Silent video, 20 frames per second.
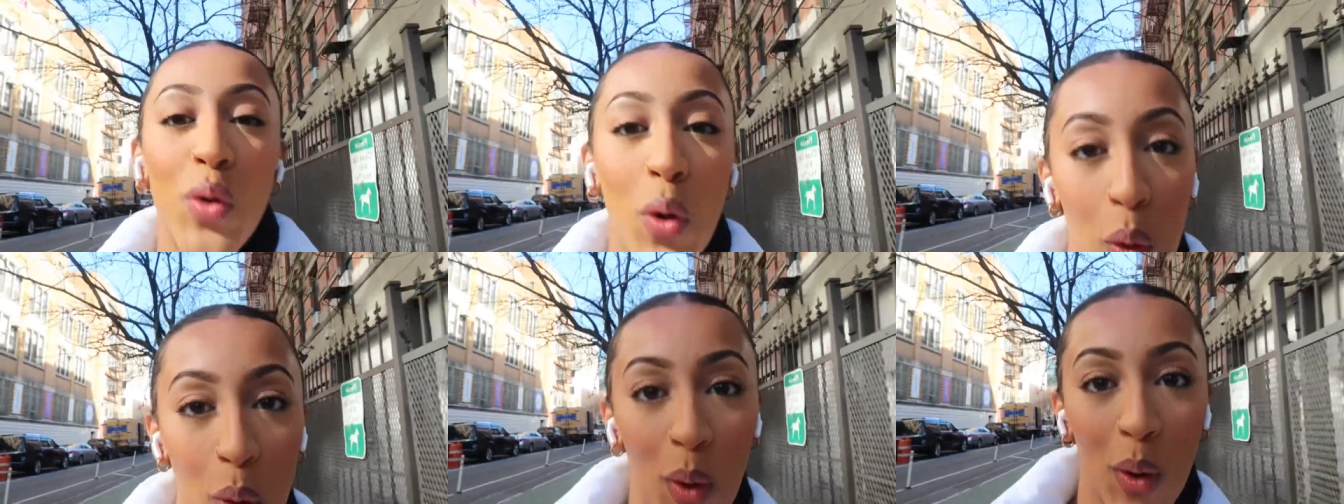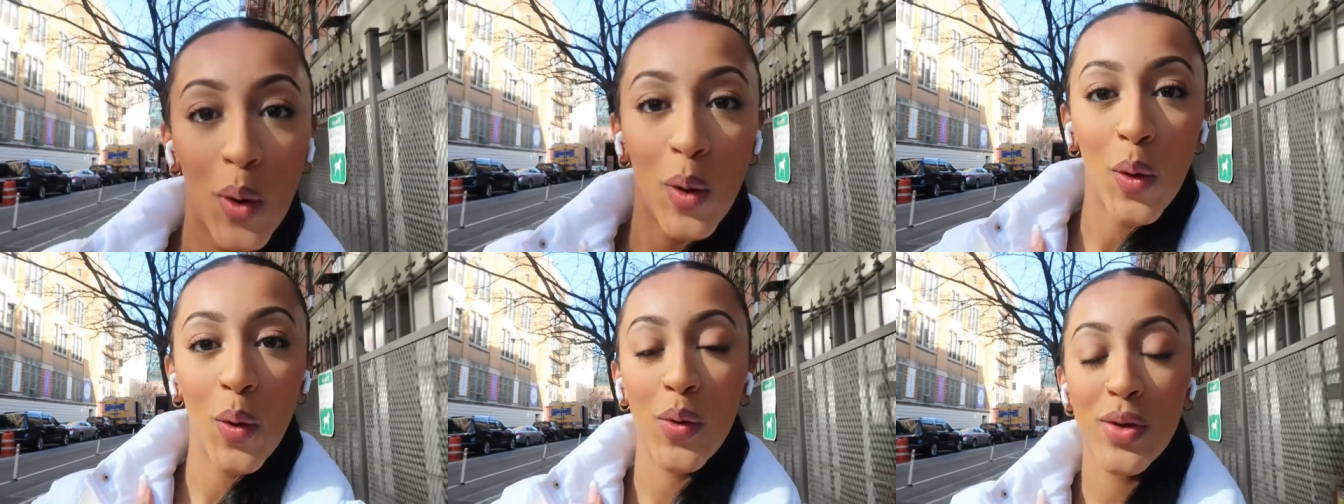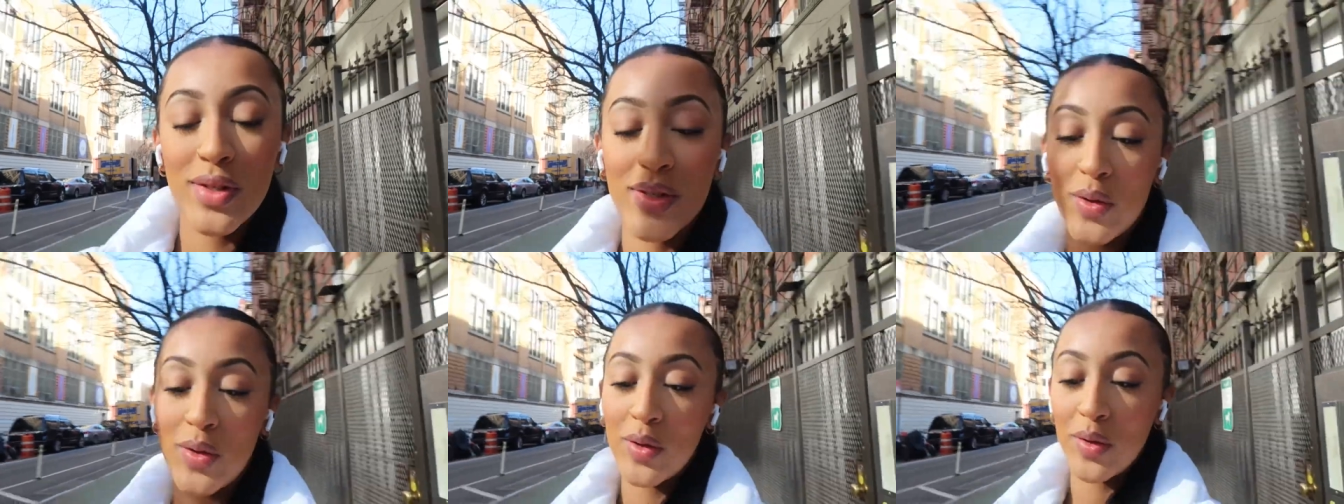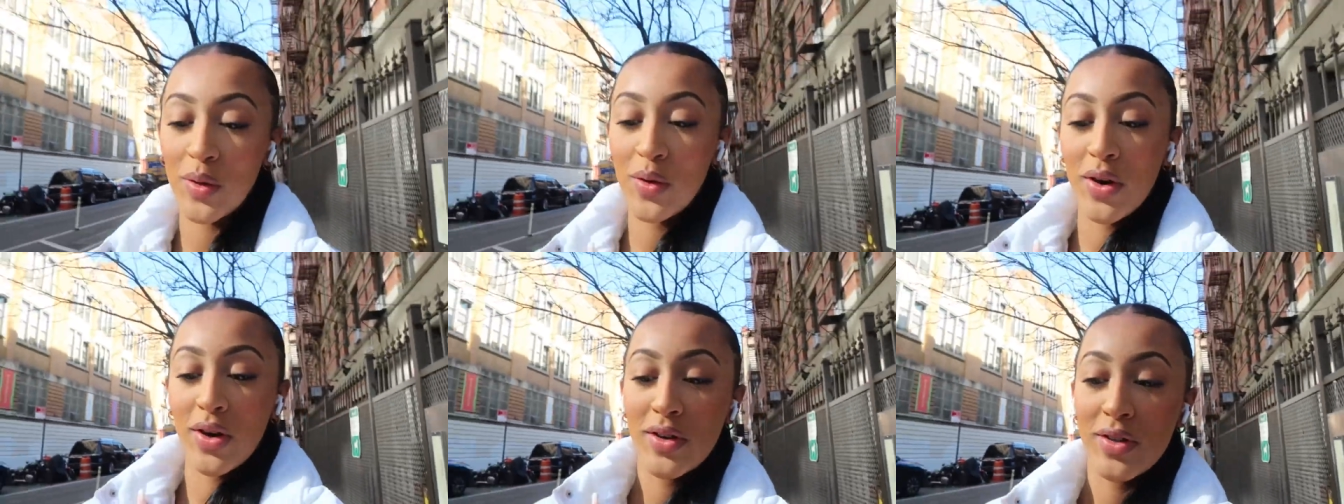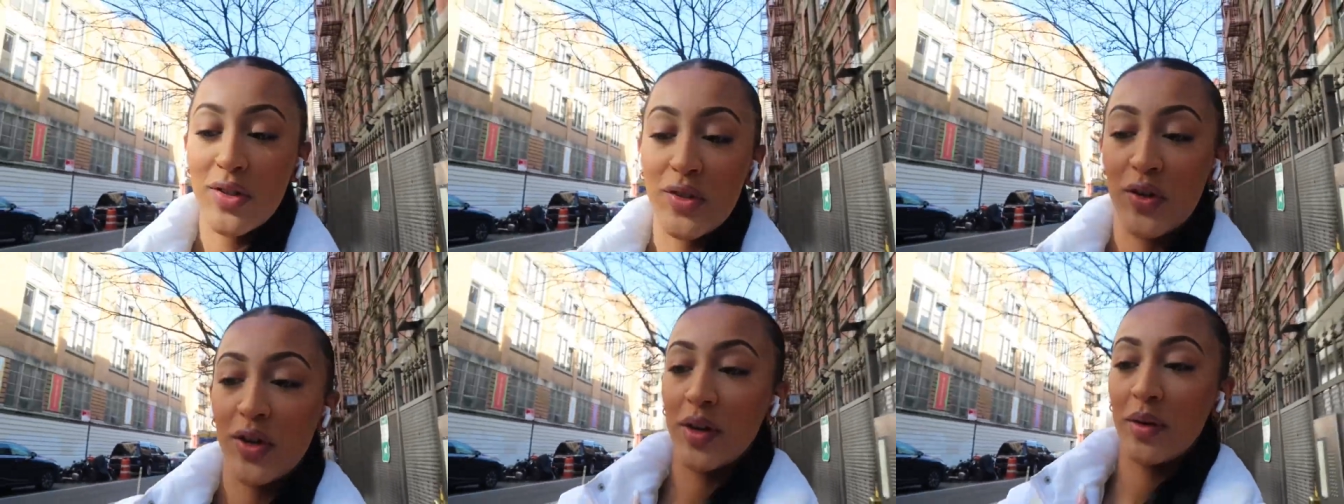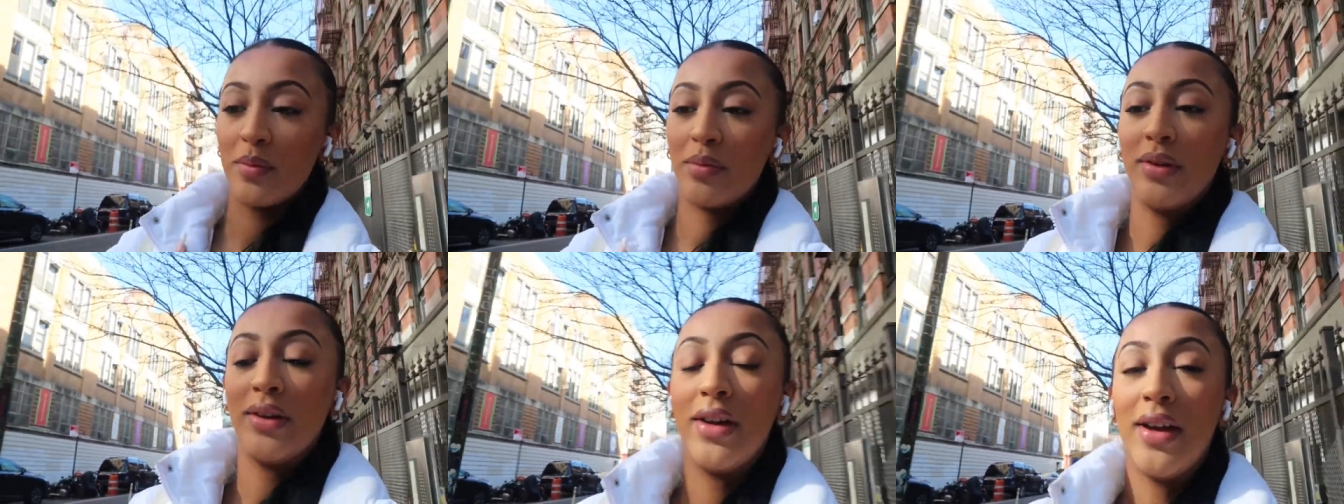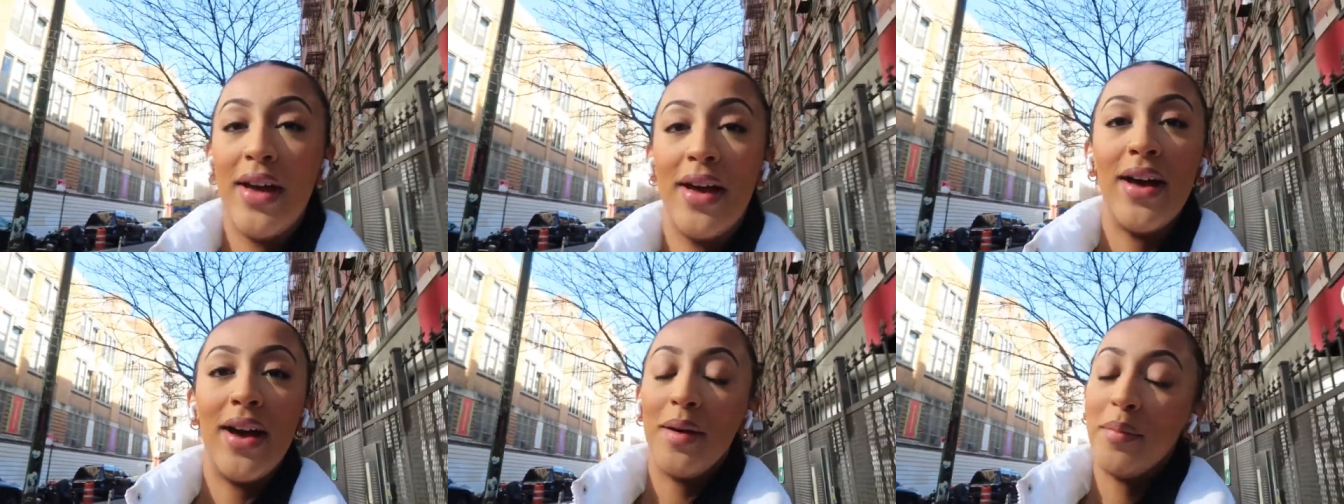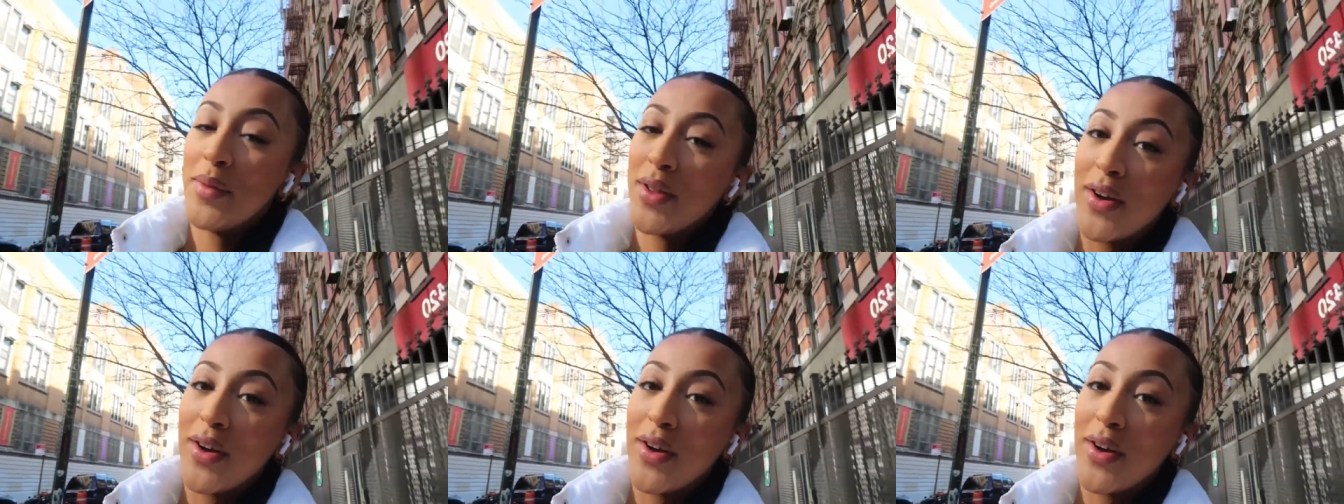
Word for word: dolo solo girl trip, I'm